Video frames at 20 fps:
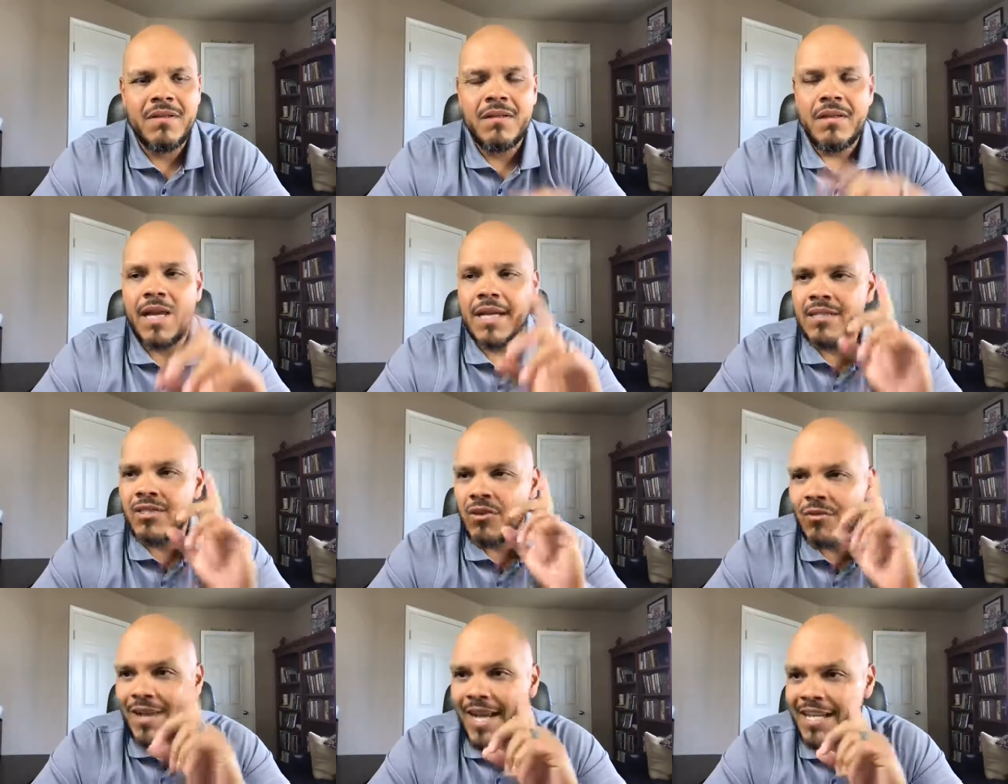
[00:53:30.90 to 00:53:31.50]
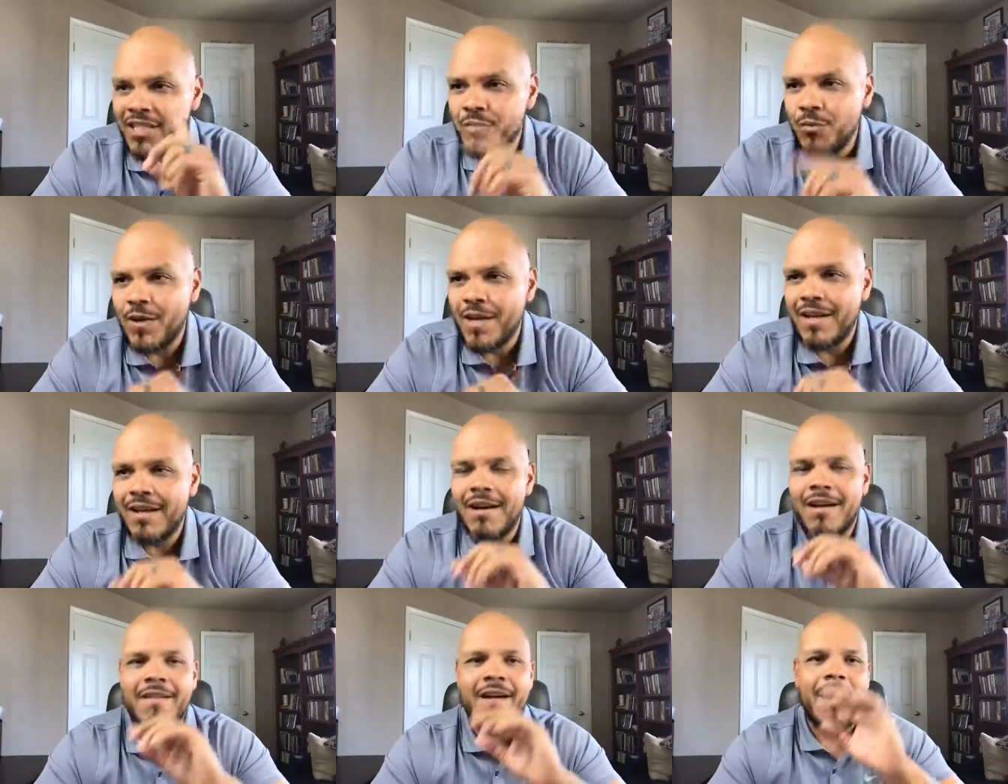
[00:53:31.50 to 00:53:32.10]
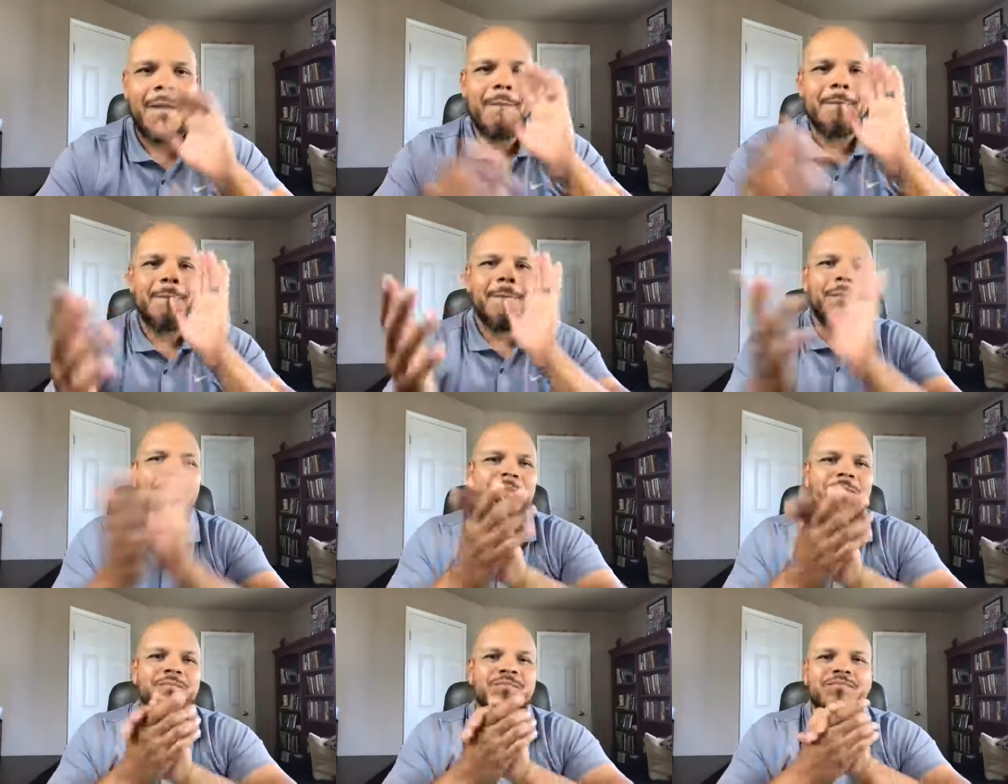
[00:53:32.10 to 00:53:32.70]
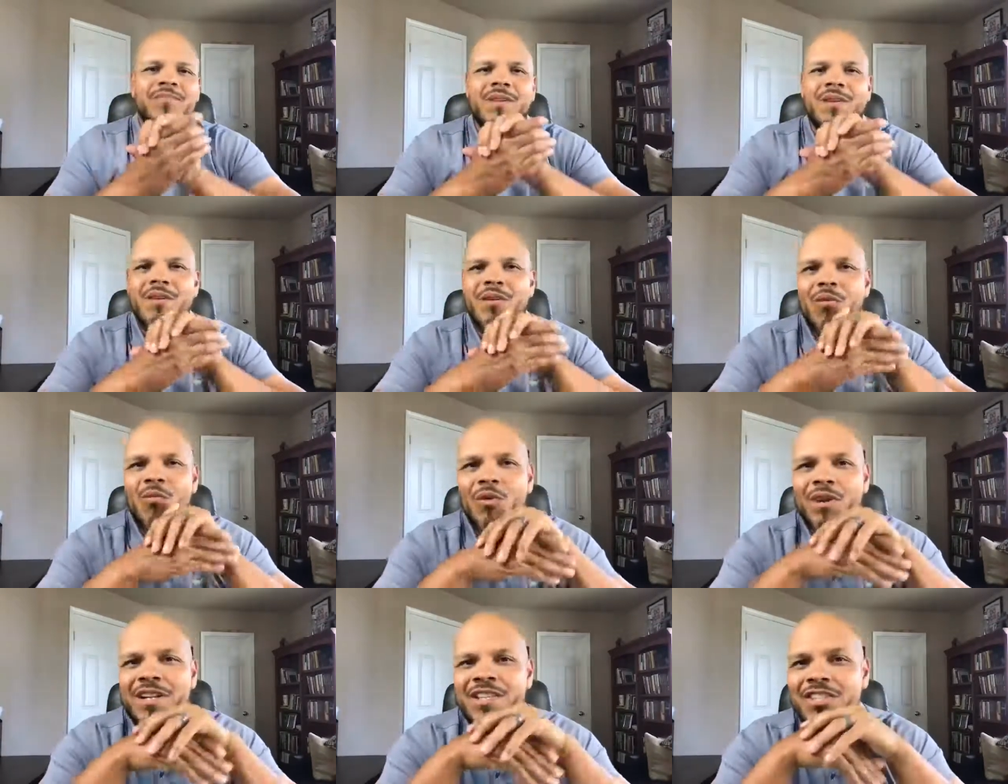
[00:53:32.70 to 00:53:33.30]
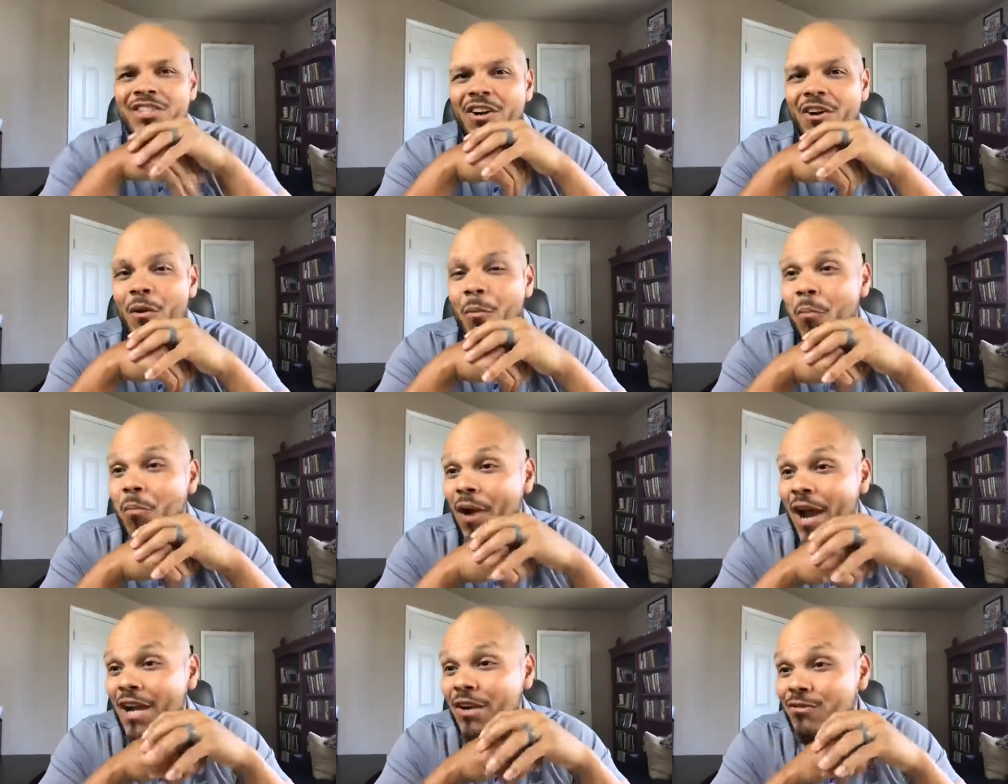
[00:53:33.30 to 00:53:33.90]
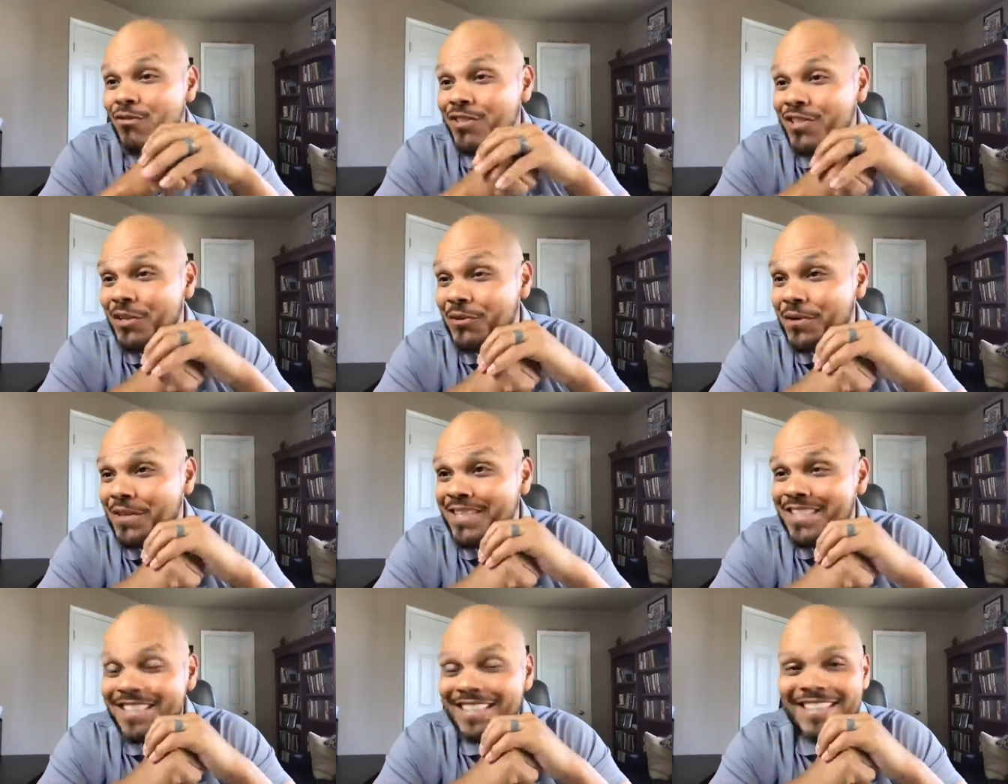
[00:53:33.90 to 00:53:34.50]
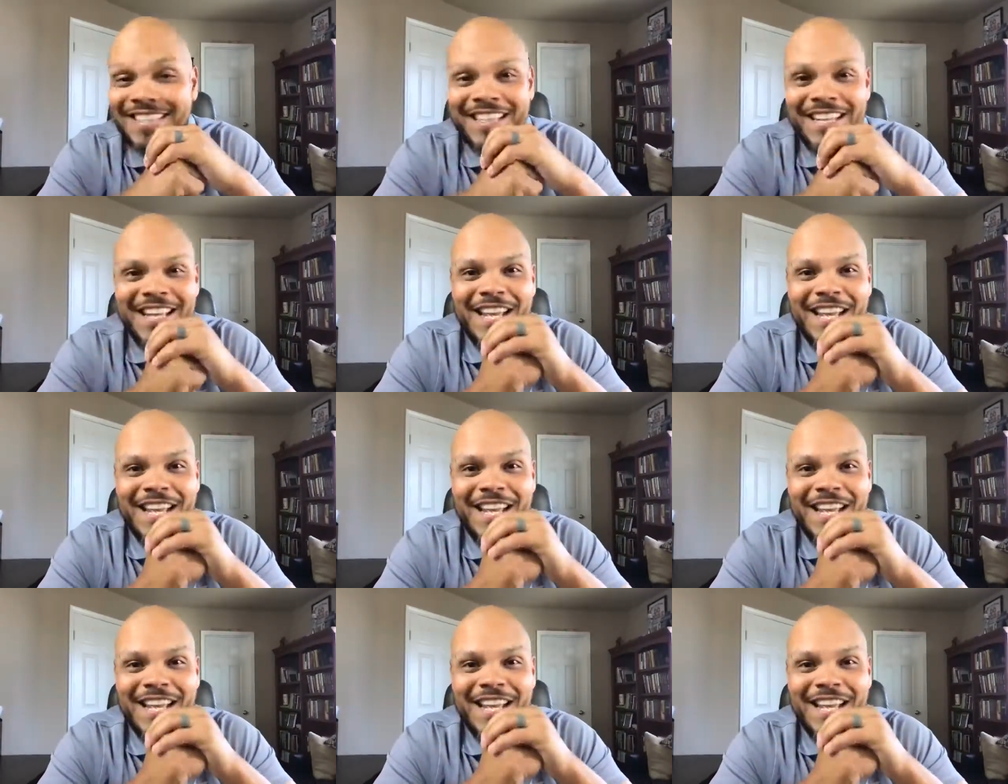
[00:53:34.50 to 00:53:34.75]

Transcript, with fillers: Okay, so next week, all right, we're going to start a brand new series.